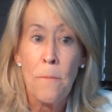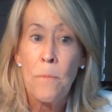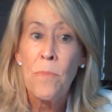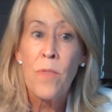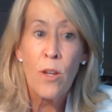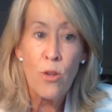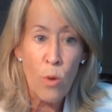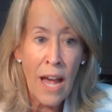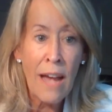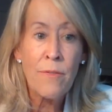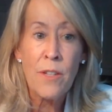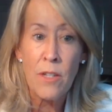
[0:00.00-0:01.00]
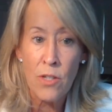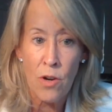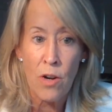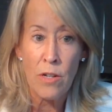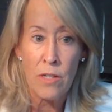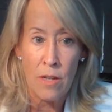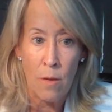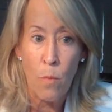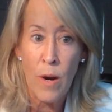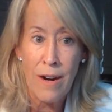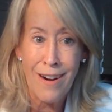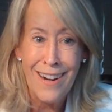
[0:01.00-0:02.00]
You have to start
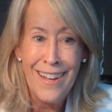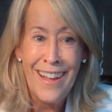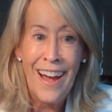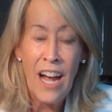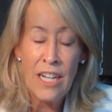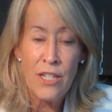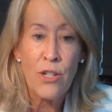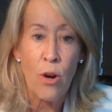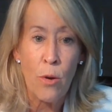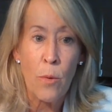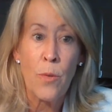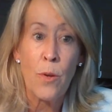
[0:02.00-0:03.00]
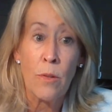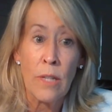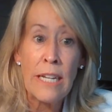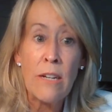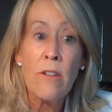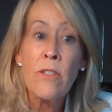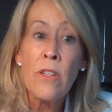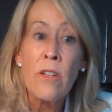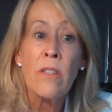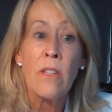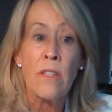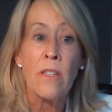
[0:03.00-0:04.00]
somewhere. I'd start with your leaders because
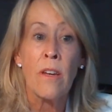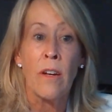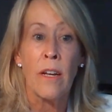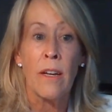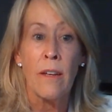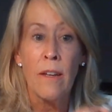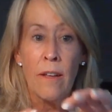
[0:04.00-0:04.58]
it's going to